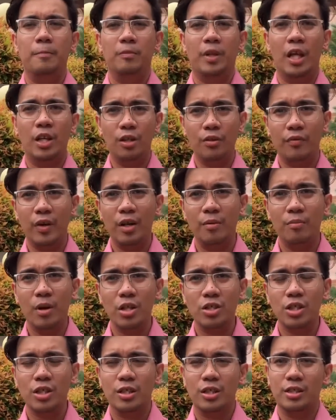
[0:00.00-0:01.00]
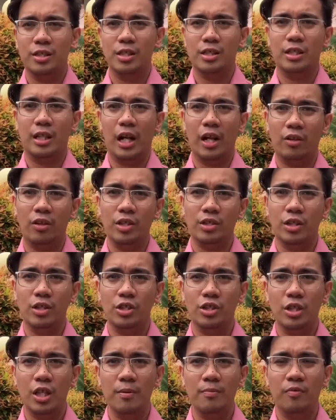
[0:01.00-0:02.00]
Thank you very much. This is Claret
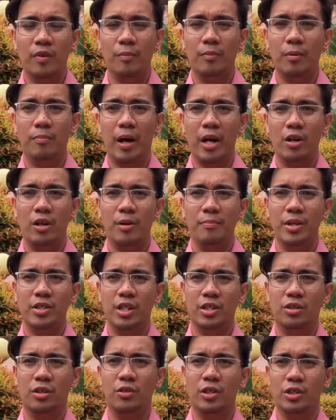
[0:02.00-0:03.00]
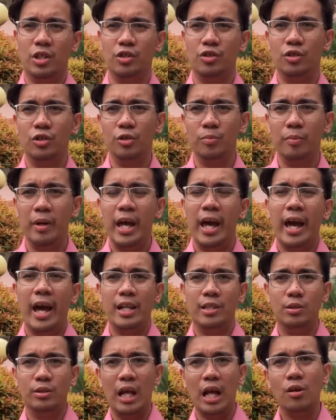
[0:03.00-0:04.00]
Research Team from the Bioremediation Research Group
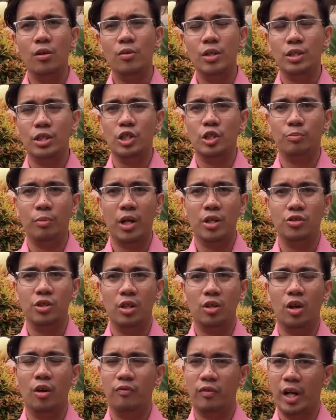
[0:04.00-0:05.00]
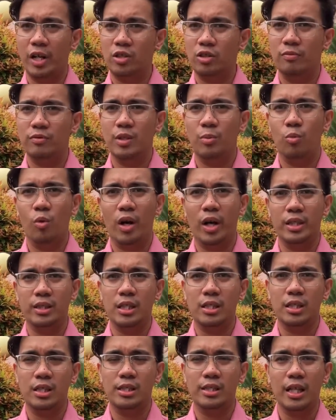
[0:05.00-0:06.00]
and Sunago Research Project of Claret School of Zamboanga
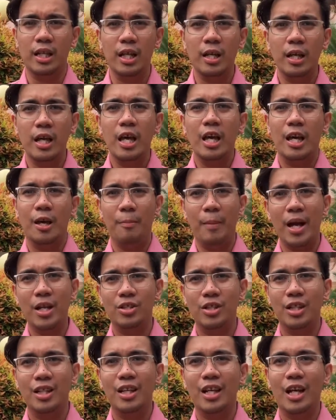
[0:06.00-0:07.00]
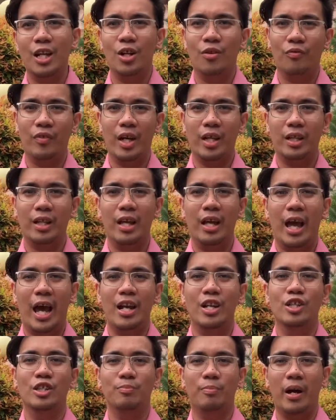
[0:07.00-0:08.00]
City saying, imagine, innovate,
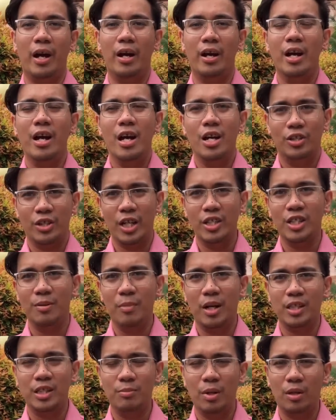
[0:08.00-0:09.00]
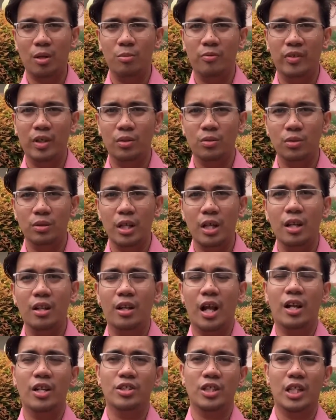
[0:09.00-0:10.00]
and inspire. Scientia maxime cum virtute,
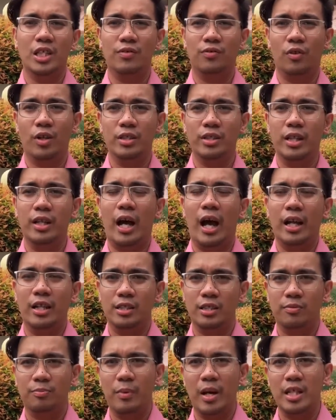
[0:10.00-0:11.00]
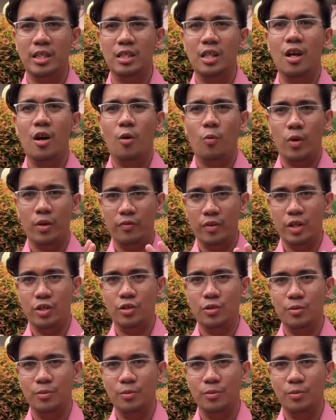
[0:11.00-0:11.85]
knowledge is forth at its best with virtue.